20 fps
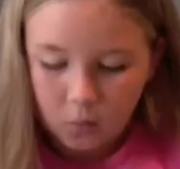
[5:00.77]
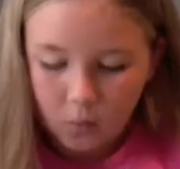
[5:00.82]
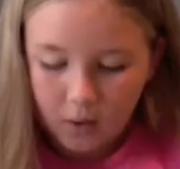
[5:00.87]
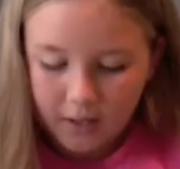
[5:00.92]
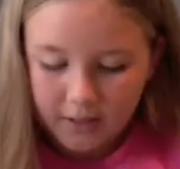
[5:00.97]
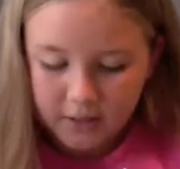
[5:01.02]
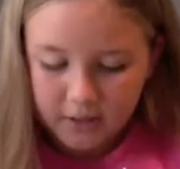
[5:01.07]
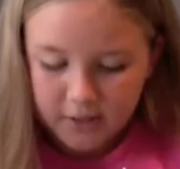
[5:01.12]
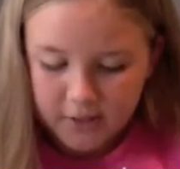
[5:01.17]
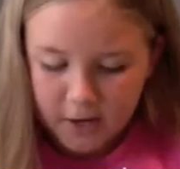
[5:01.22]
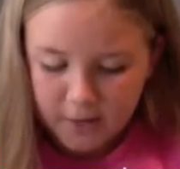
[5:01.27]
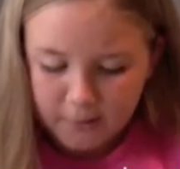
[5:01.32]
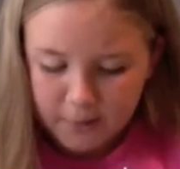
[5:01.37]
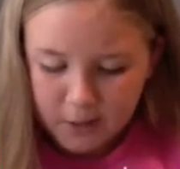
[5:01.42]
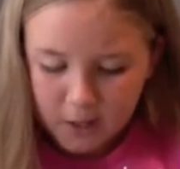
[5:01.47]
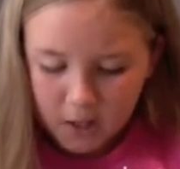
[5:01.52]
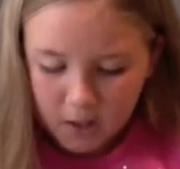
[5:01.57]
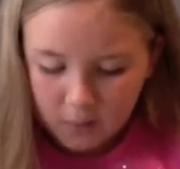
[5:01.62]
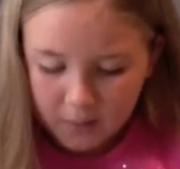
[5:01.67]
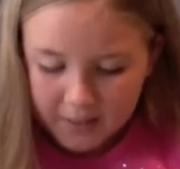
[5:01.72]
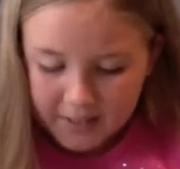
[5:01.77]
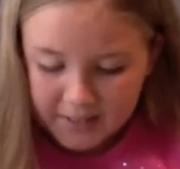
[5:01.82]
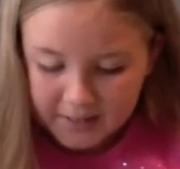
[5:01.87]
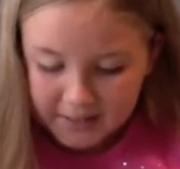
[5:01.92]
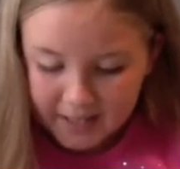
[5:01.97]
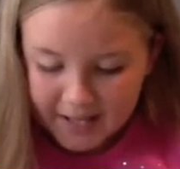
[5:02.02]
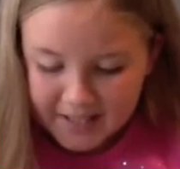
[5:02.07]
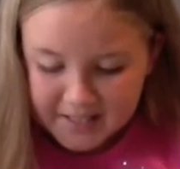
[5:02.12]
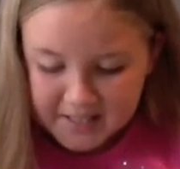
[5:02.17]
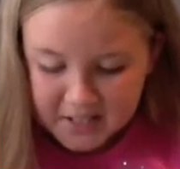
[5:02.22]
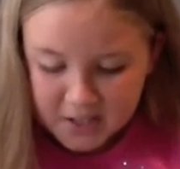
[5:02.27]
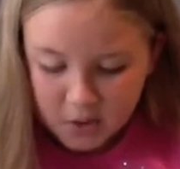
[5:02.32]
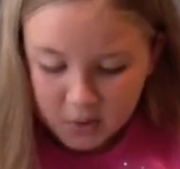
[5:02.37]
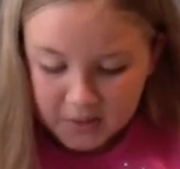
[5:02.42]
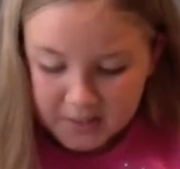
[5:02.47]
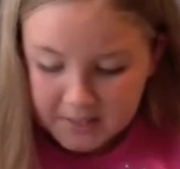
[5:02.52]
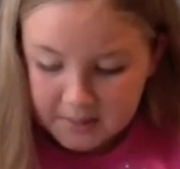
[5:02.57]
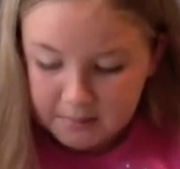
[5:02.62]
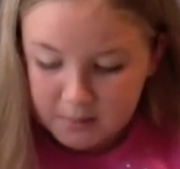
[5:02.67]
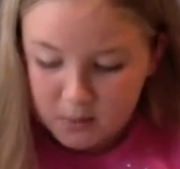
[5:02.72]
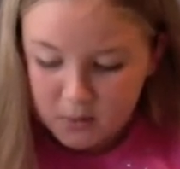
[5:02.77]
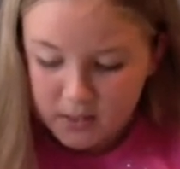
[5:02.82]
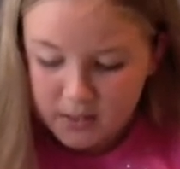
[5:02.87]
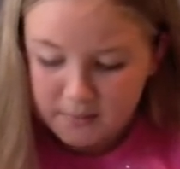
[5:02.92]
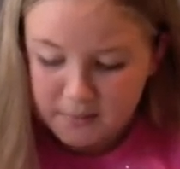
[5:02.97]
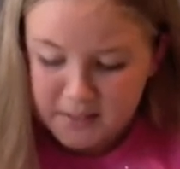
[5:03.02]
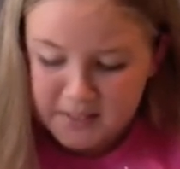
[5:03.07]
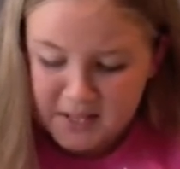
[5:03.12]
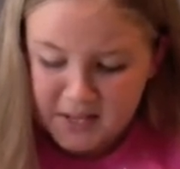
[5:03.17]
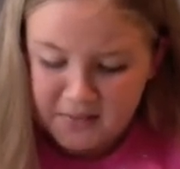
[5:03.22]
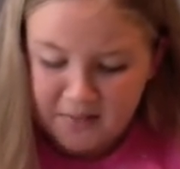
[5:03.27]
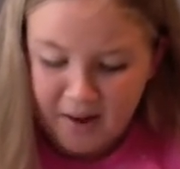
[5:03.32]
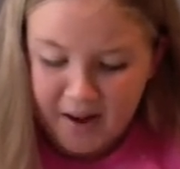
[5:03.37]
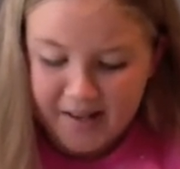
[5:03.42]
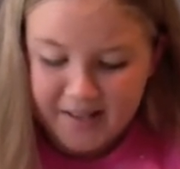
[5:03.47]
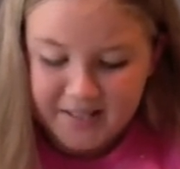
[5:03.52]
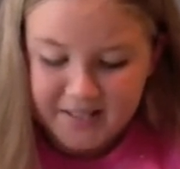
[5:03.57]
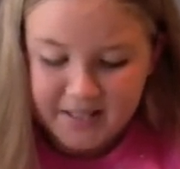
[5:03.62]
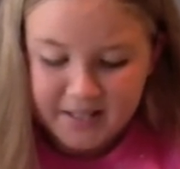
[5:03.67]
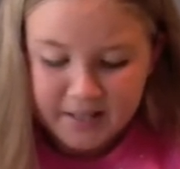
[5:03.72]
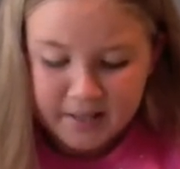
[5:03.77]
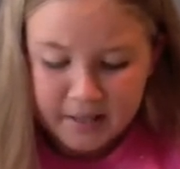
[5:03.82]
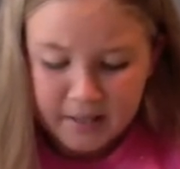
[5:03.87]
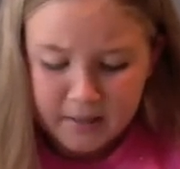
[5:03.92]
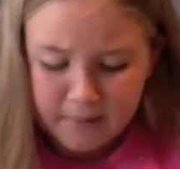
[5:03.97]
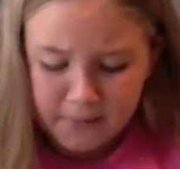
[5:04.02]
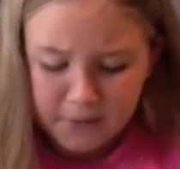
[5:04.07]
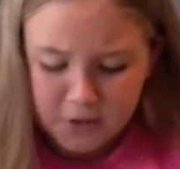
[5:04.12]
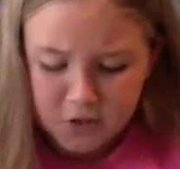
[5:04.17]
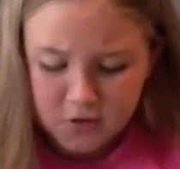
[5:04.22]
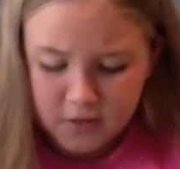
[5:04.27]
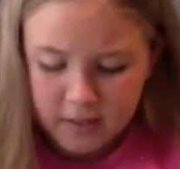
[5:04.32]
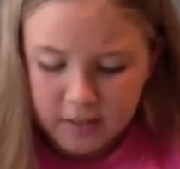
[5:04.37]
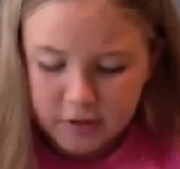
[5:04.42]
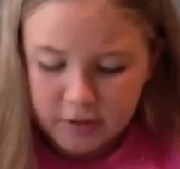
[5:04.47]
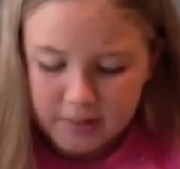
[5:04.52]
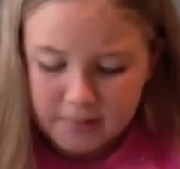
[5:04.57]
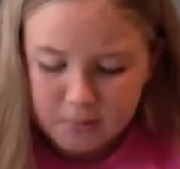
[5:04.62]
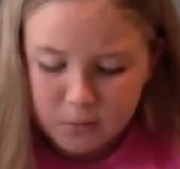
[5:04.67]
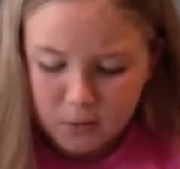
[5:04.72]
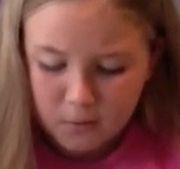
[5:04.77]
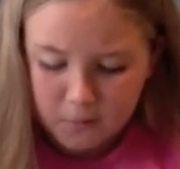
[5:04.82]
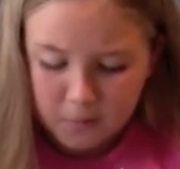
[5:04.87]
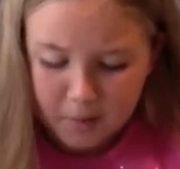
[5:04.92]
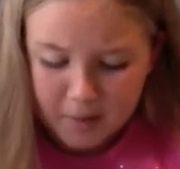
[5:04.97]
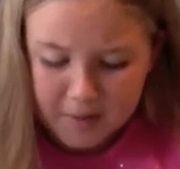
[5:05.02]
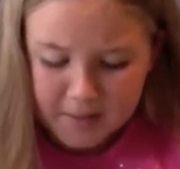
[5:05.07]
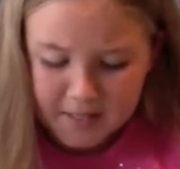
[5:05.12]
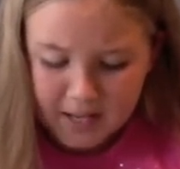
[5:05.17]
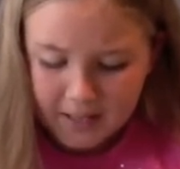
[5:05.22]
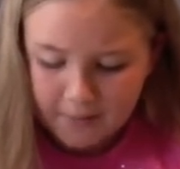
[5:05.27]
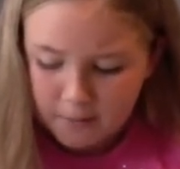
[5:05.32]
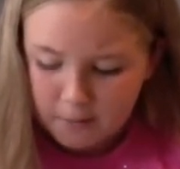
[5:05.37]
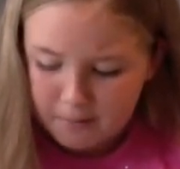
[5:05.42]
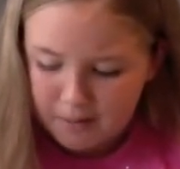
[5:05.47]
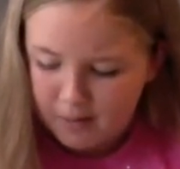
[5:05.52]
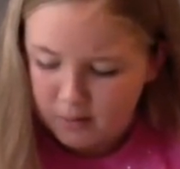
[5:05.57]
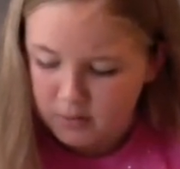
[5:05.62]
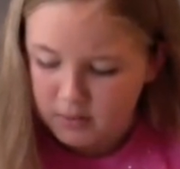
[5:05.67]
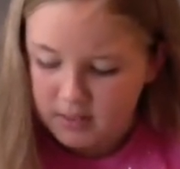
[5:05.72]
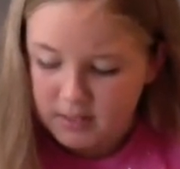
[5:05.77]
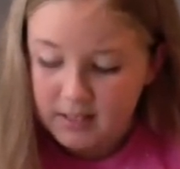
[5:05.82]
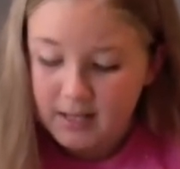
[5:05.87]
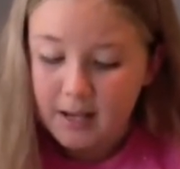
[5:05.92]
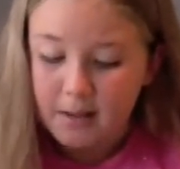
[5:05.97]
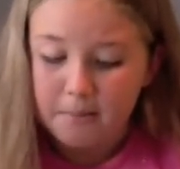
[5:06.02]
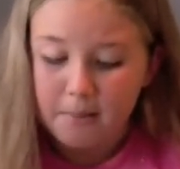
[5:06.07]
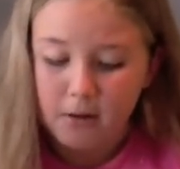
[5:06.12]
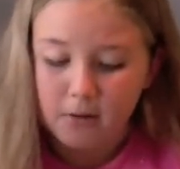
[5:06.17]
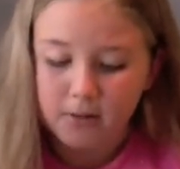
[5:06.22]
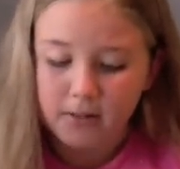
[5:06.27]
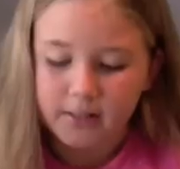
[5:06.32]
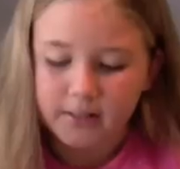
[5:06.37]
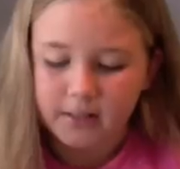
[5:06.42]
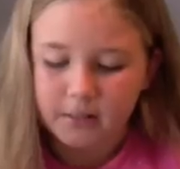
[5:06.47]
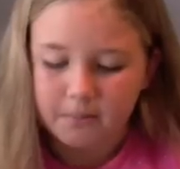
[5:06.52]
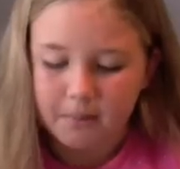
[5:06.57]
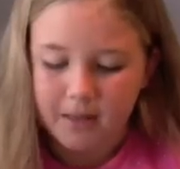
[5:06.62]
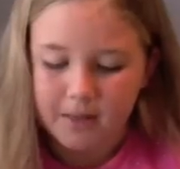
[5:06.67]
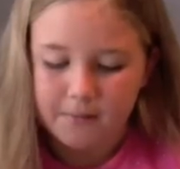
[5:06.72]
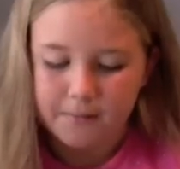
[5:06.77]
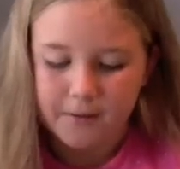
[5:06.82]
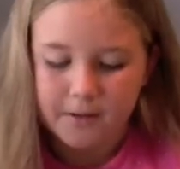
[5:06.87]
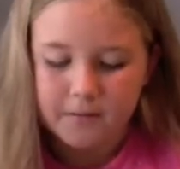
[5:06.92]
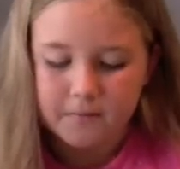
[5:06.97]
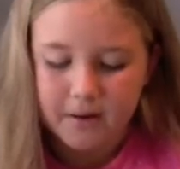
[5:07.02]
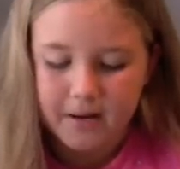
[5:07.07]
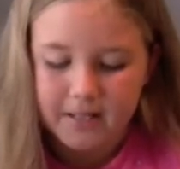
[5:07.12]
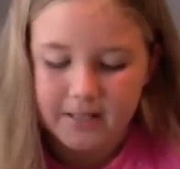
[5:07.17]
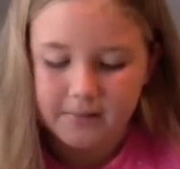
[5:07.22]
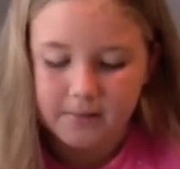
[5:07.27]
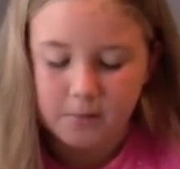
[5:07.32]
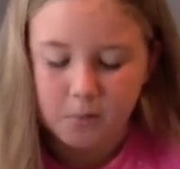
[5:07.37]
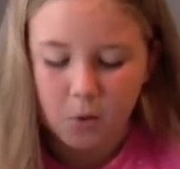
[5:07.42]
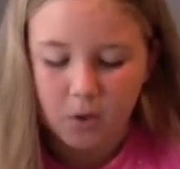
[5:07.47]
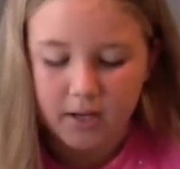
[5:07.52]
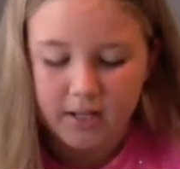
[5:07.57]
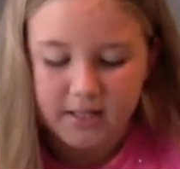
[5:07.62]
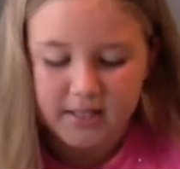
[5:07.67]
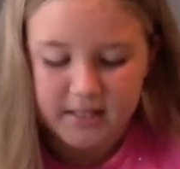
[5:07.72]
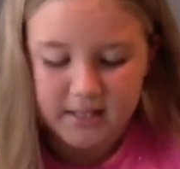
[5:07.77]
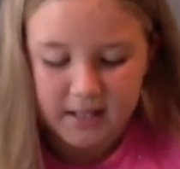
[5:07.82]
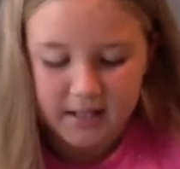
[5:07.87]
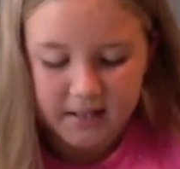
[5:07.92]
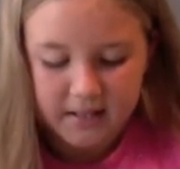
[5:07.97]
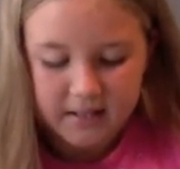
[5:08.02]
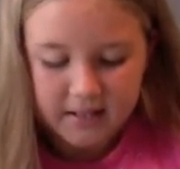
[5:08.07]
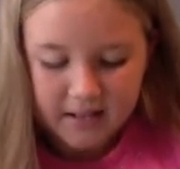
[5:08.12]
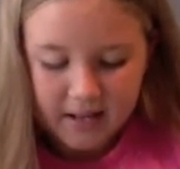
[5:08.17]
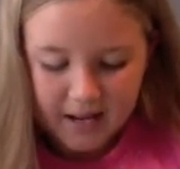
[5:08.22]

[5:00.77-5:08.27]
Juan could not recall when he last had noticed the beauty of the sunrise. He felt strangely moved by the side of the mountains, barely lit by the faint rays of the morning sun.